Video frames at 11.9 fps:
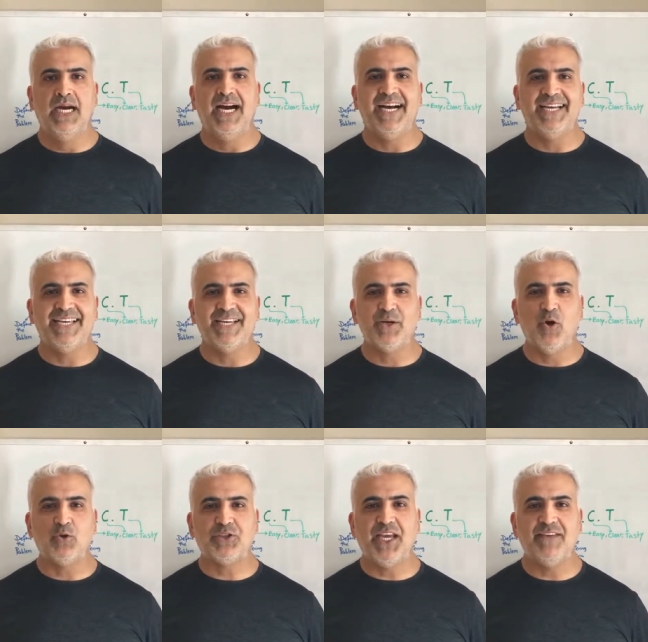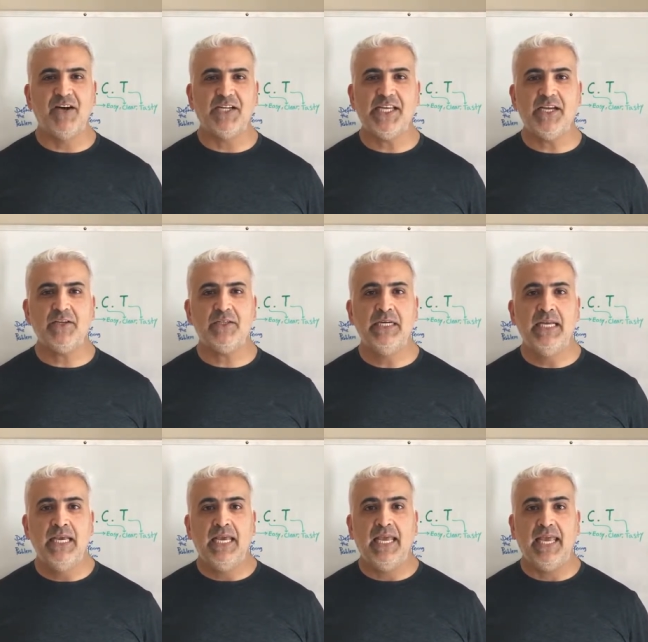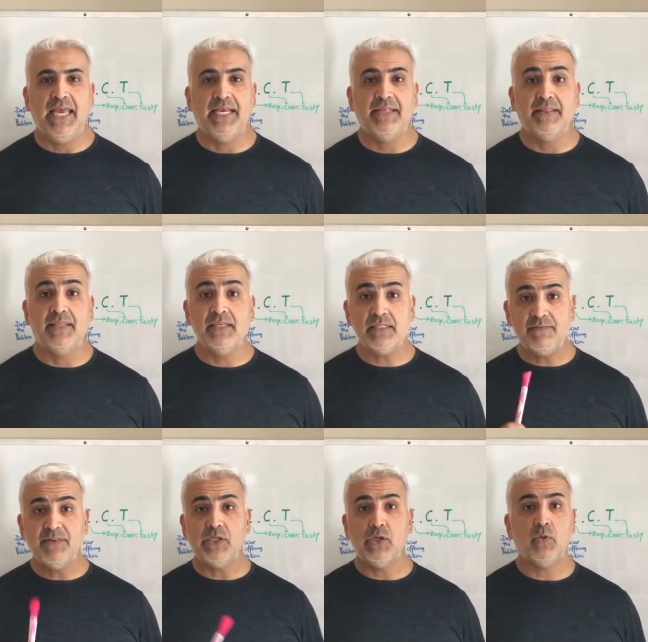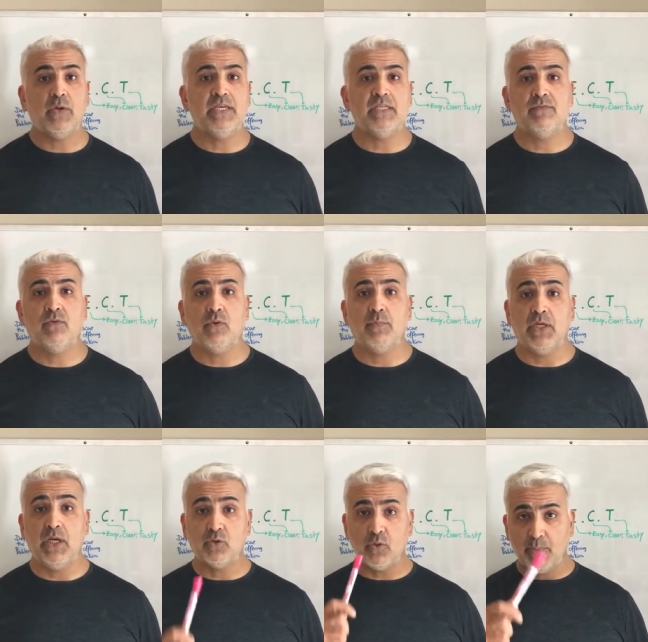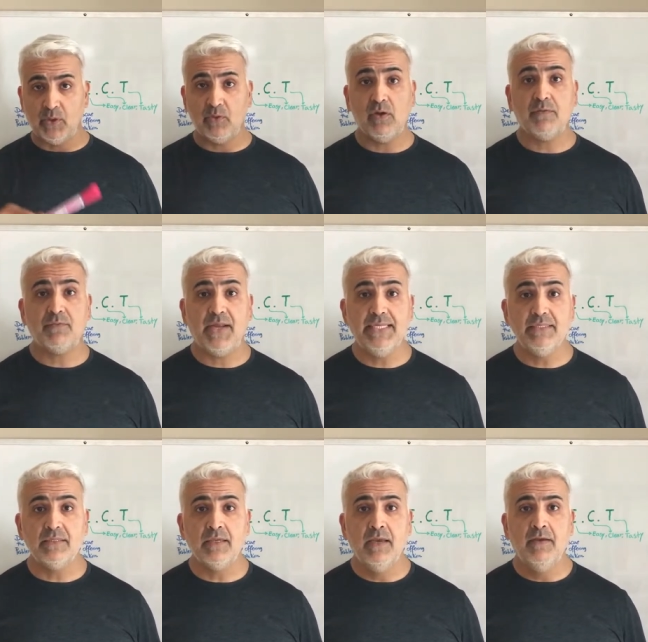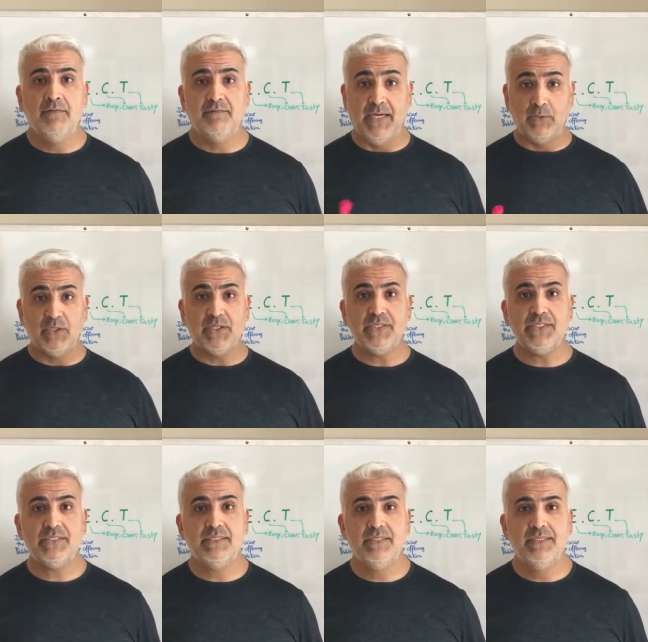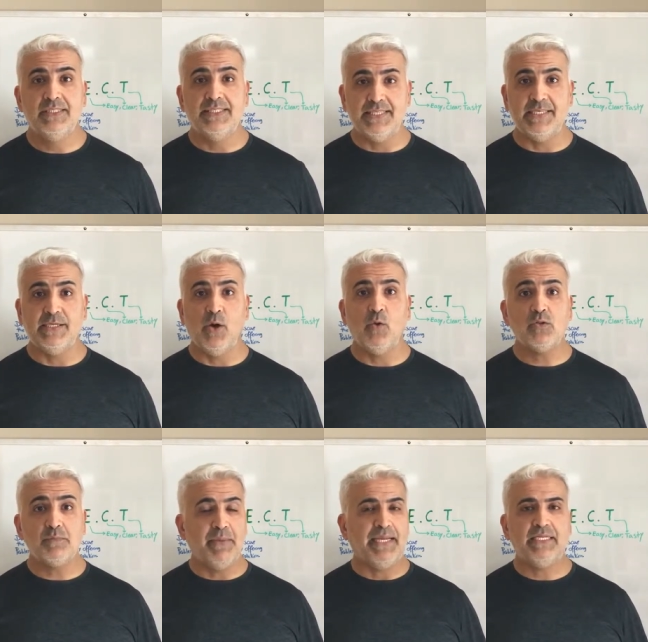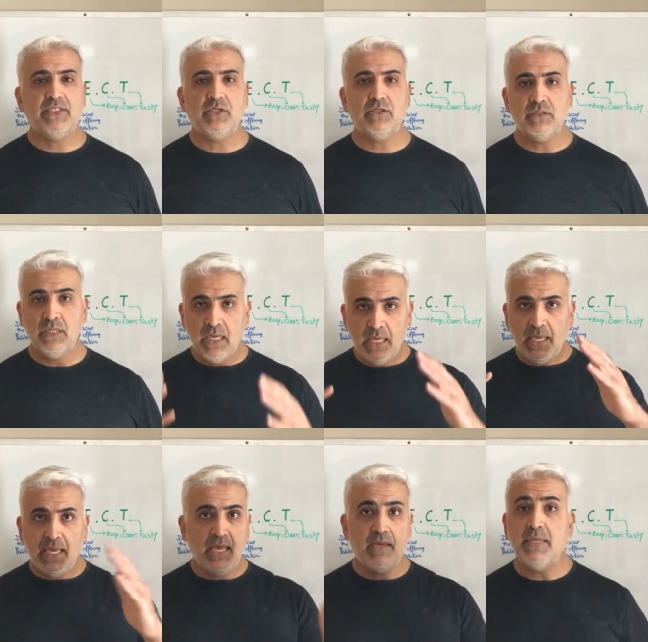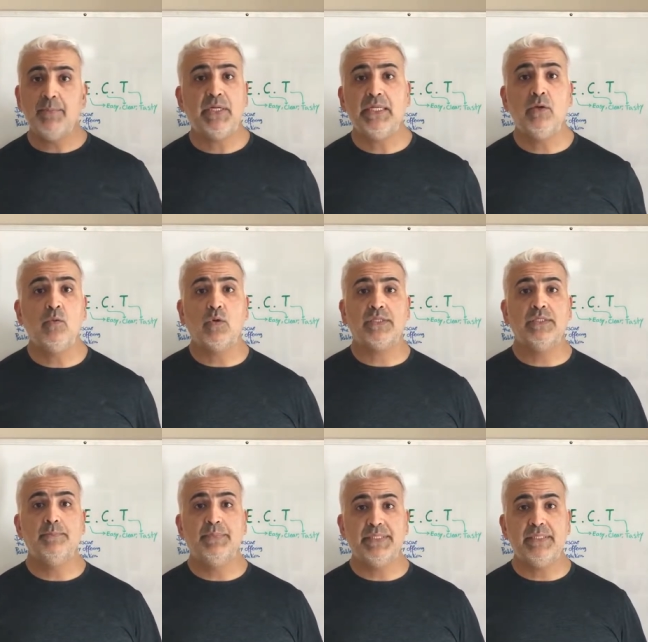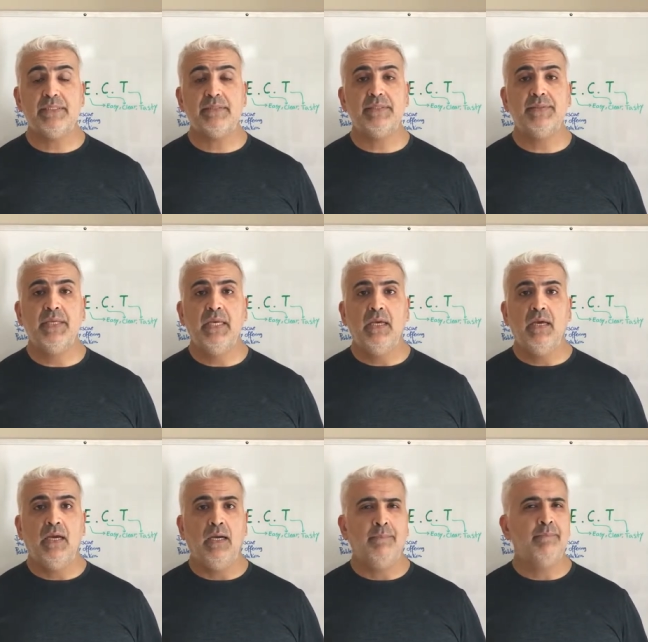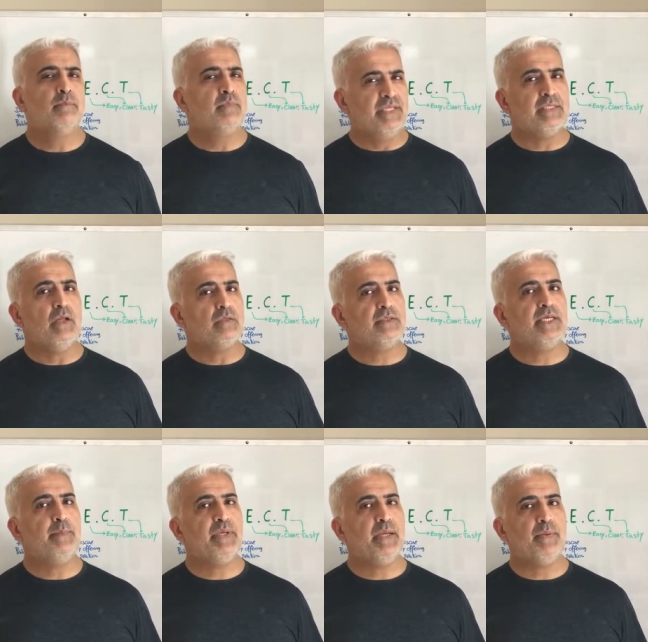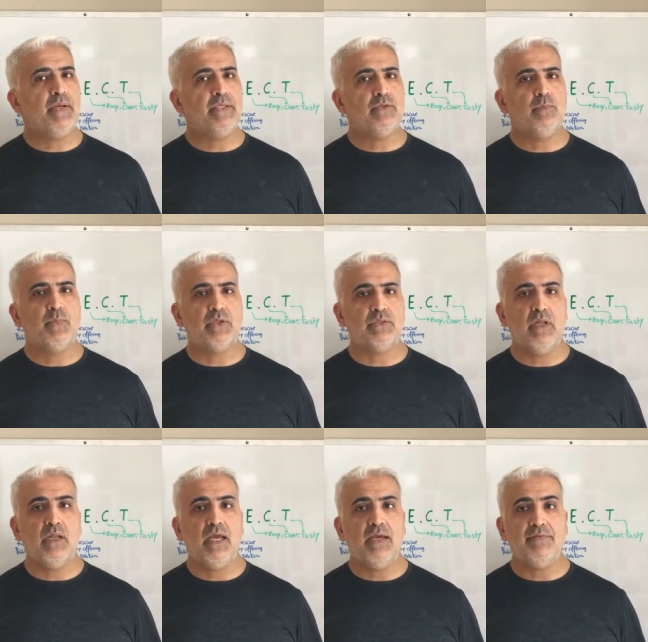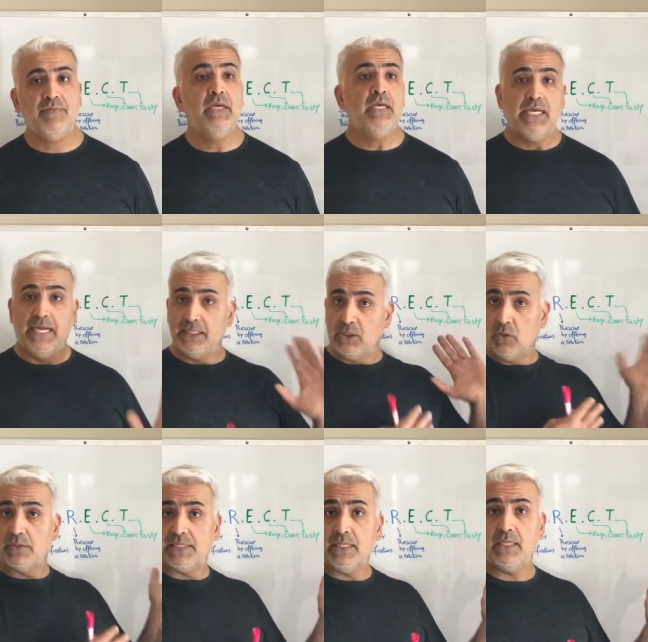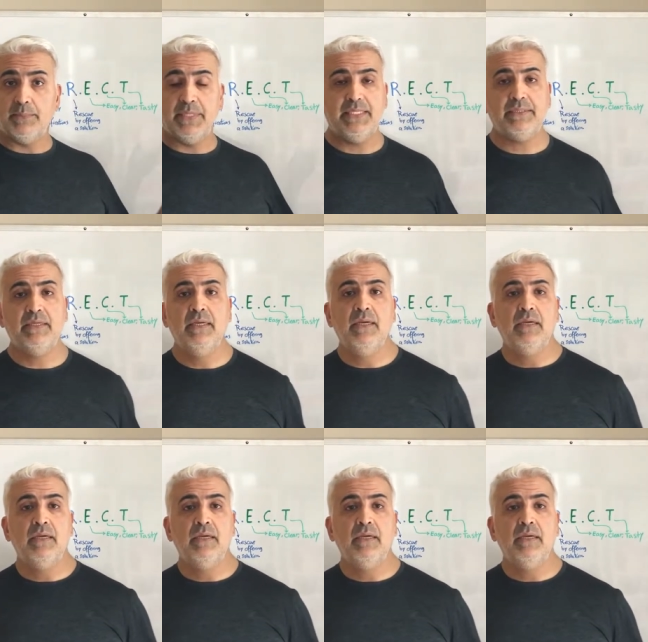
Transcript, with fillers: Hi, Coach Kayvan here, and this video is for my entrepreneurial friends, founders, CEOs, managers, anybody who works in business. Um, this also can be applied to personal life, and you'll see in a minute.